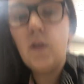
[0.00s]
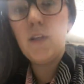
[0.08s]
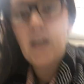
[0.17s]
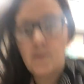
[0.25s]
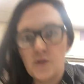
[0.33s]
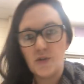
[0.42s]

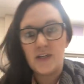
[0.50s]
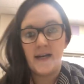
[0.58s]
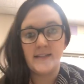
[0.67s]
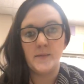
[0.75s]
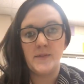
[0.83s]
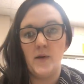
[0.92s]
chemistry
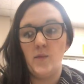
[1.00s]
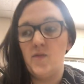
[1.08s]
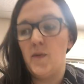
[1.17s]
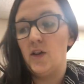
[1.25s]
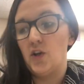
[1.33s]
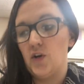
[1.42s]
concepts that we've
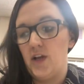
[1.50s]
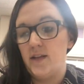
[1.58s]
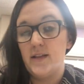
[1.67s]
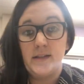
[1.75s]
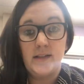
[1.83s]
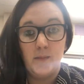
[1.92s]
been learning
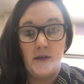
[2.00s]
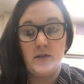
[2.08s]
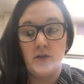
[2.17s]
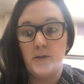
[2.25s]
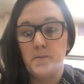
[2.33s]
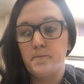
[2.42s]
this
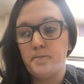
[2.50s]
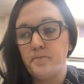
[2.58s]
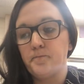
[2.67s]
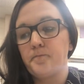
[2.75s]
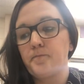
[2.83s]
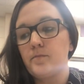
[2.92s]
semester.
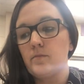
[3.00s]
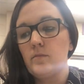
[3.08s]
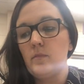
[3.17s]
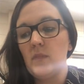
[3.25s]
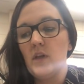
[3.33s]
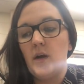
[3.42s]

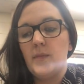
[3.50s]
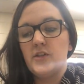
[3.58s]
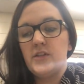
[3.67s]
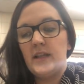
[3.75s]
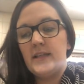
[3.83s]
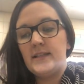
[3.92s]

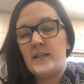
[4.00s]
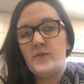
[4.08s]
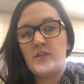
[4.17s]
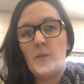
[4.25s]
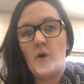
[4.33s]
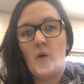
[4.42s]
There's a list of
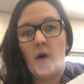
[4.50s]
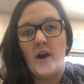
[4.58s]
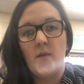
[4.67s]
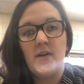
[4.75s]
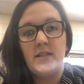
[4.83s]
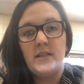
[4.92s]
some
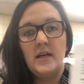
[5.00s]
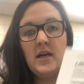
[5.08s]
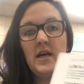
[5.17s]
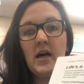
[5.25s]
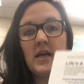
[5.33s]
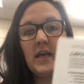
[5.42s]
requirements.
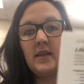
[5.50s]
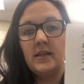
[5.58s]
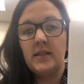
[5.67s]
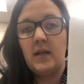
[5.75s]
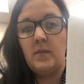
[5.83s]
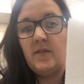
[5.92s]
Again,
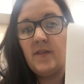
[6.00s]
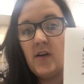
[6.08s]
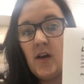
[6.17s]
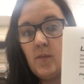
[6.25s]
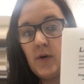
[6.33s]
this can be found on